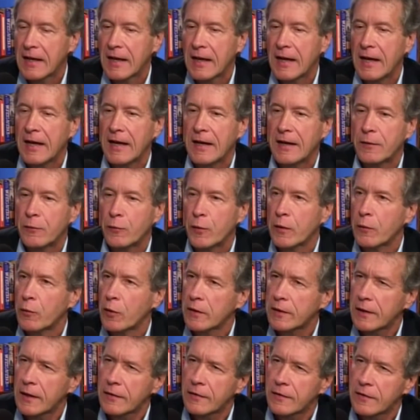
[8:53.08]
And we
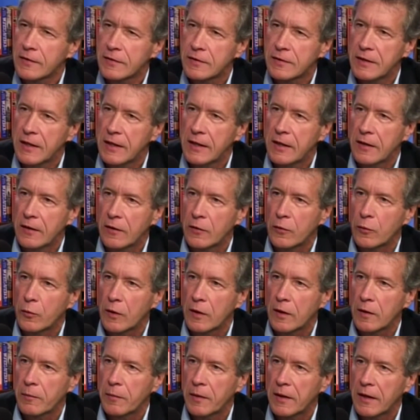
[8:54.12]
worked out this deal
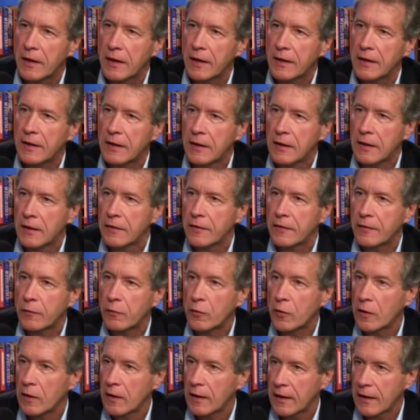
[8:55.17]
whereby the
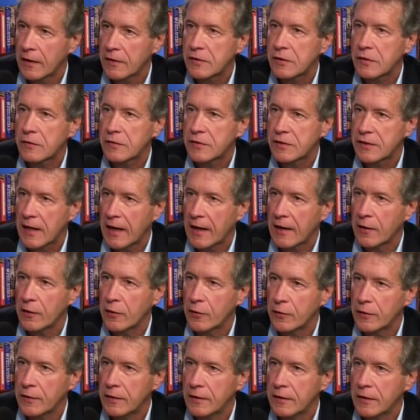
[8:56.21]
Royal House of
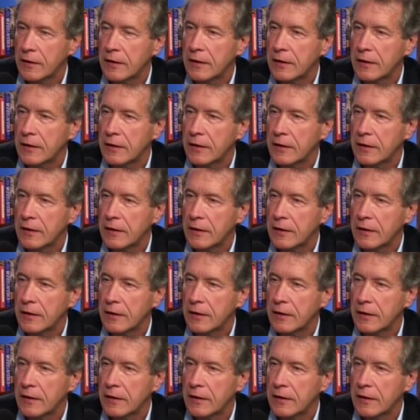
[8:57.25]
Saud